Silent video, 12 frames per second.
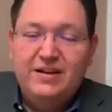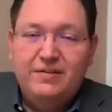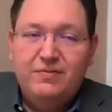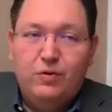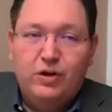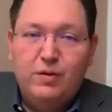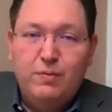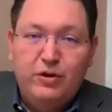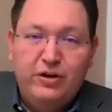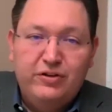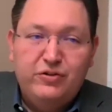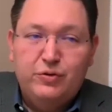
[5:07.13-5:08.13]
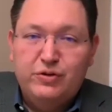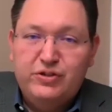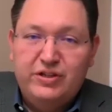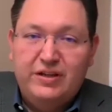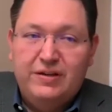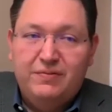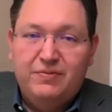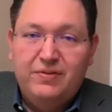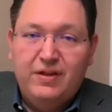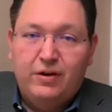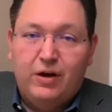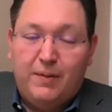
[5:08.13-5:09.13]
for communities to achieve
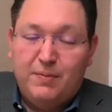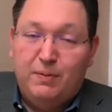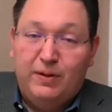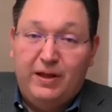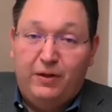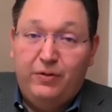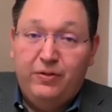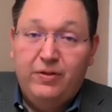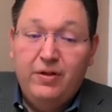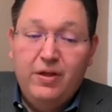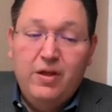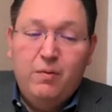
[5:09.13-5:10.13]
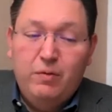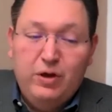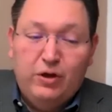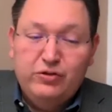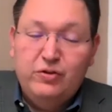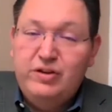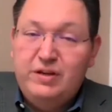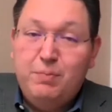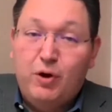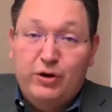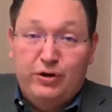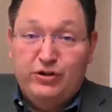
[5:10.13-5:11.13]
their optimal health, we also need
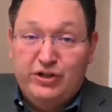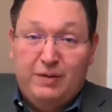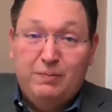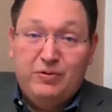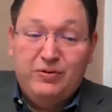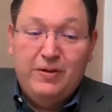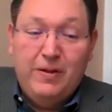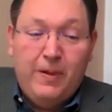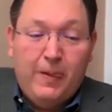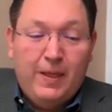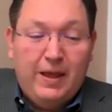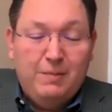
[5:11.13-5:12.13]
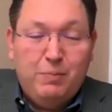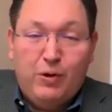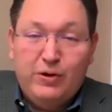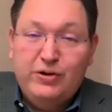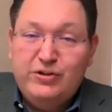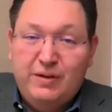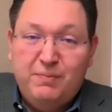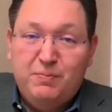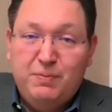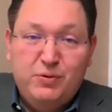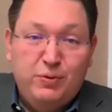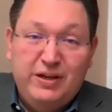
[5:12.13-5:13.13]
partnerships and partnerships
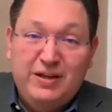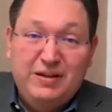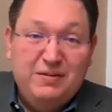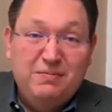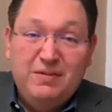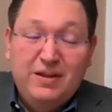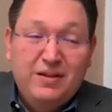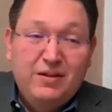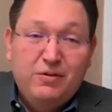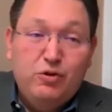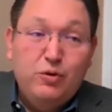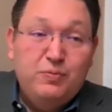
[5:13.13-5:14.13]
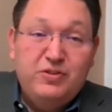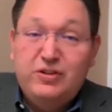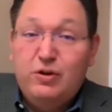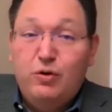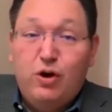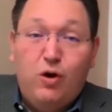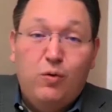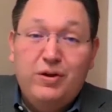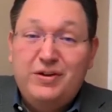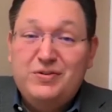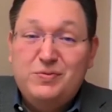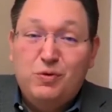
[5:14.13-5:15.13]
between groups that don't
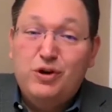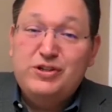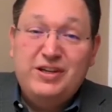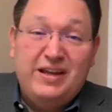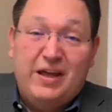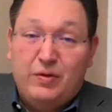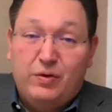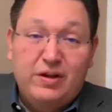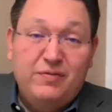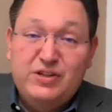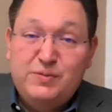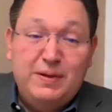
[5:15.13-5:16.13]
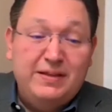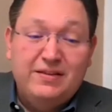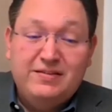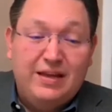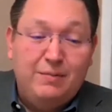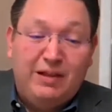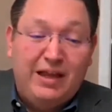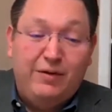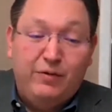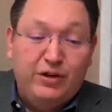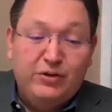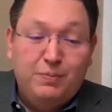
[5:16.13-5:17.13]
always work together or even speak the same
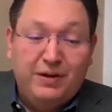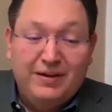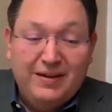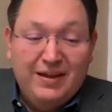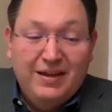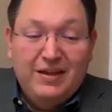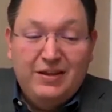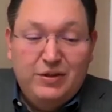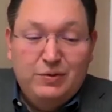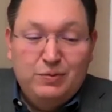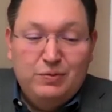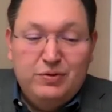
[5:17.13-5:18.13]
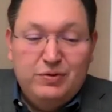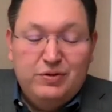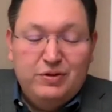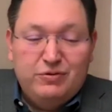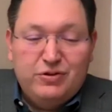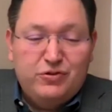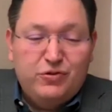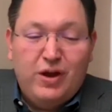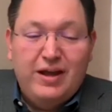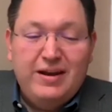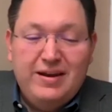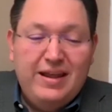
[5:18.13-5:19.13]
language. But just
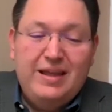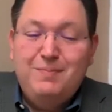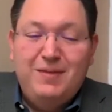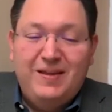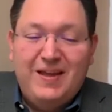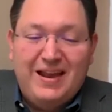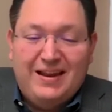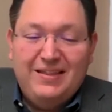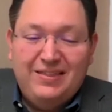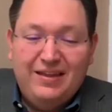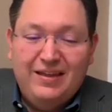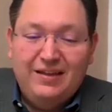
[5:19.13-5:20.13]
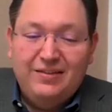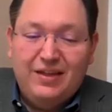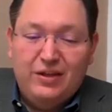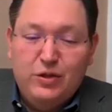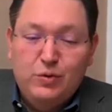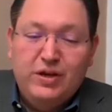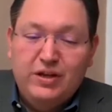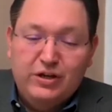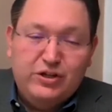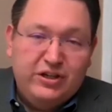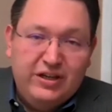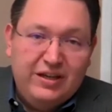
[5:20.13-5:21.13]
try to name me anything that you can
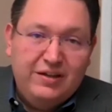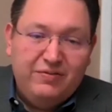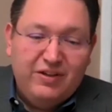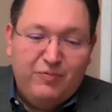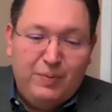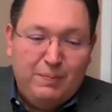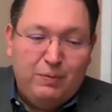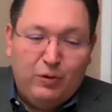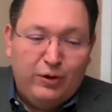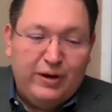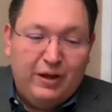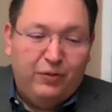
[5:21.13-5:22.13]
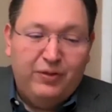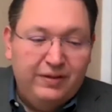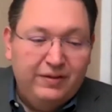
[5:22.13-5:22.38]
achieve if people aren't healthy.